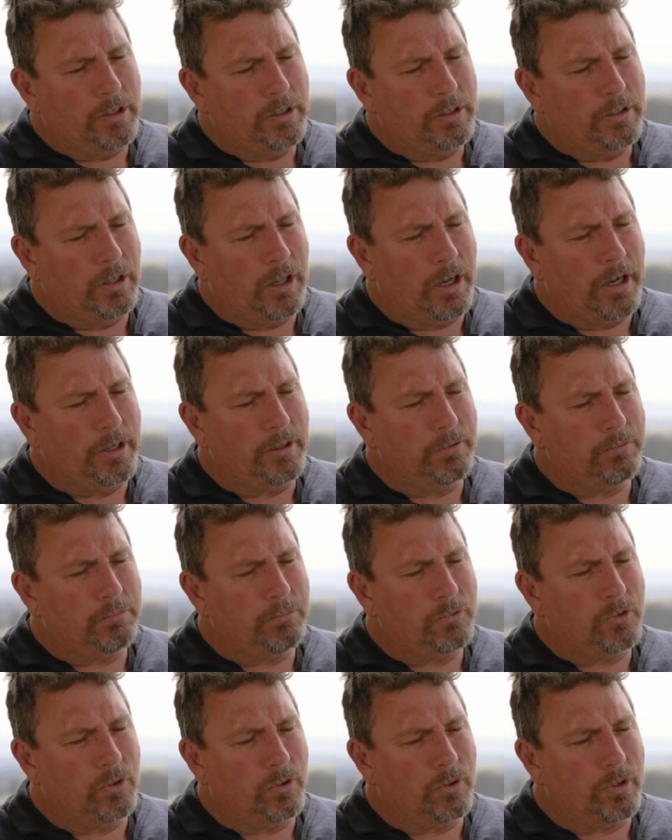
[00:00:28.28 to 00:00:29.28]
late
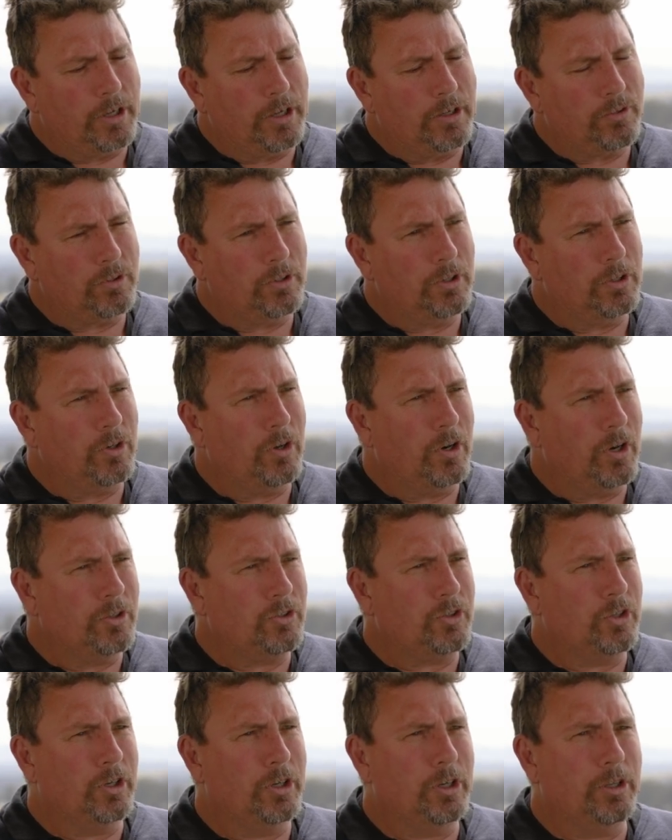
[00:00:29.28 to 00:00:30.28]

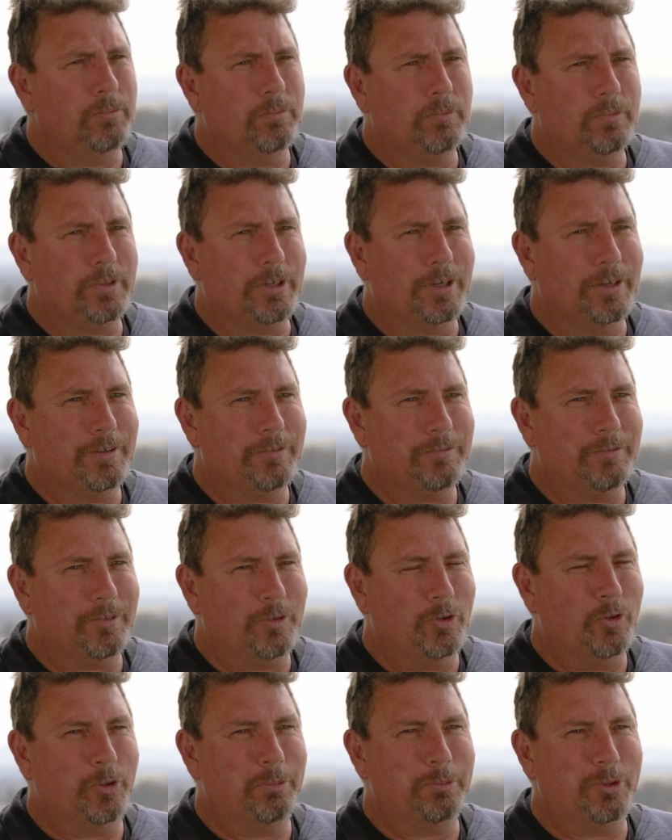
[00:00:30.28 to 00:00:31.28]
2019,
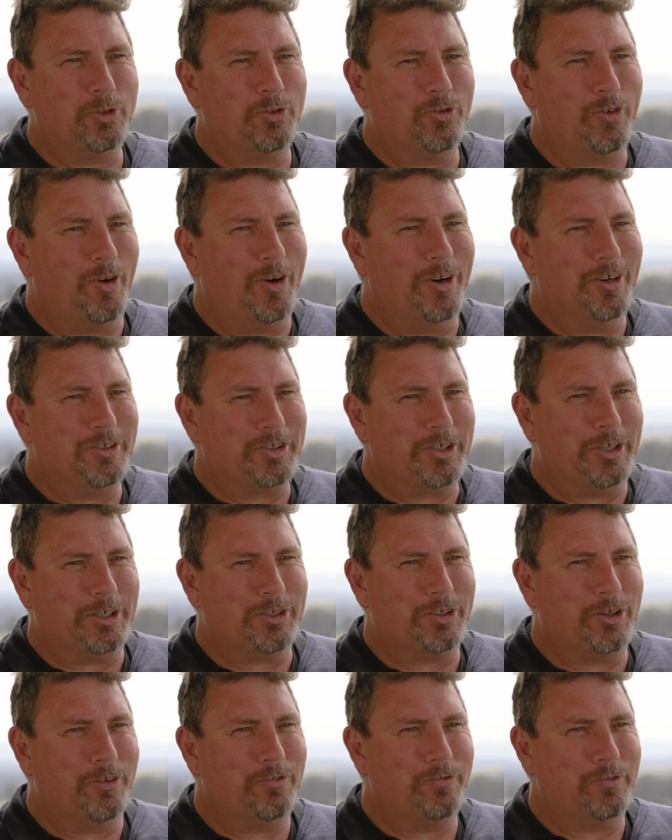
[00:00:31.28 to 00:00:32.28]
all the bushfires
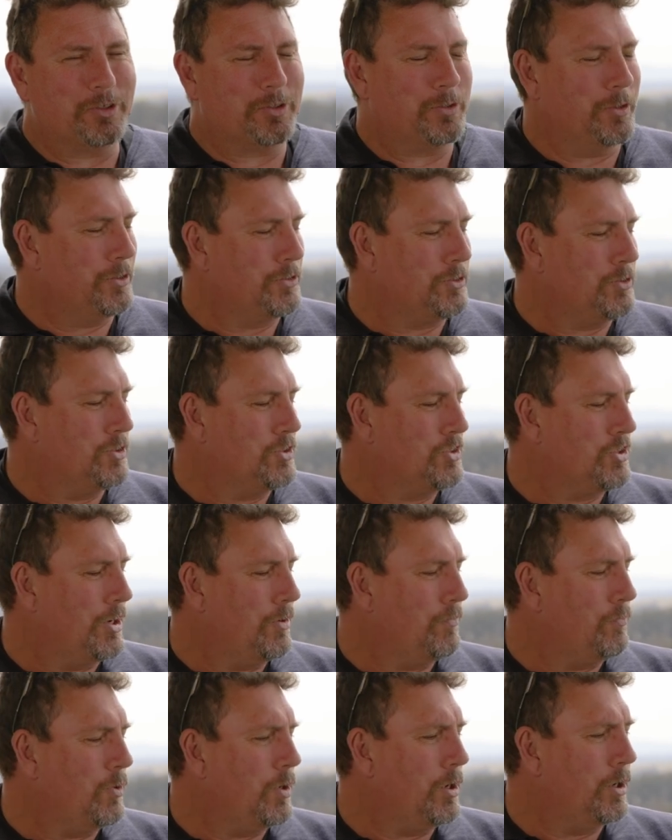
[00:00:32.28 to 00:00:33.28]
kicked off across New
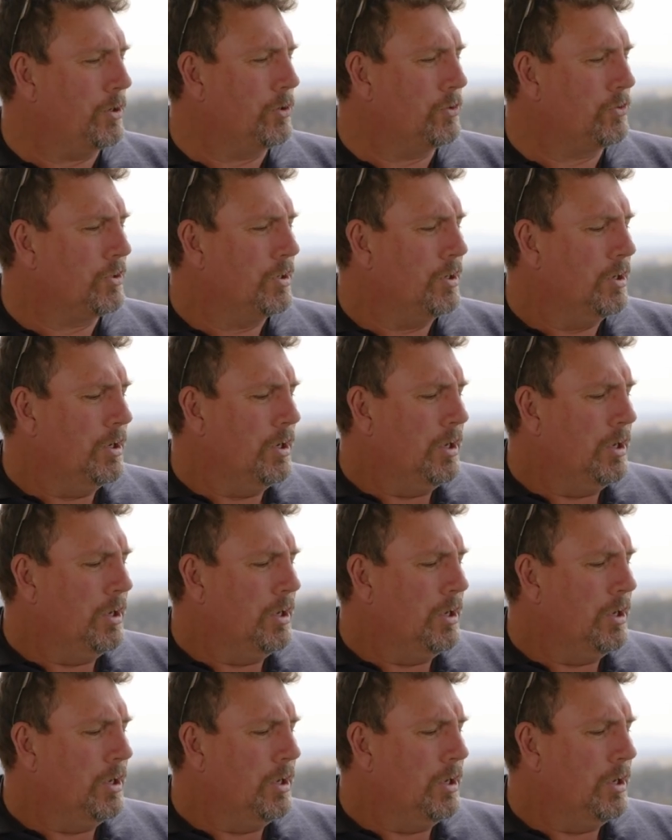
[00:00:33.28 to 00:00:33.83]
South Wales.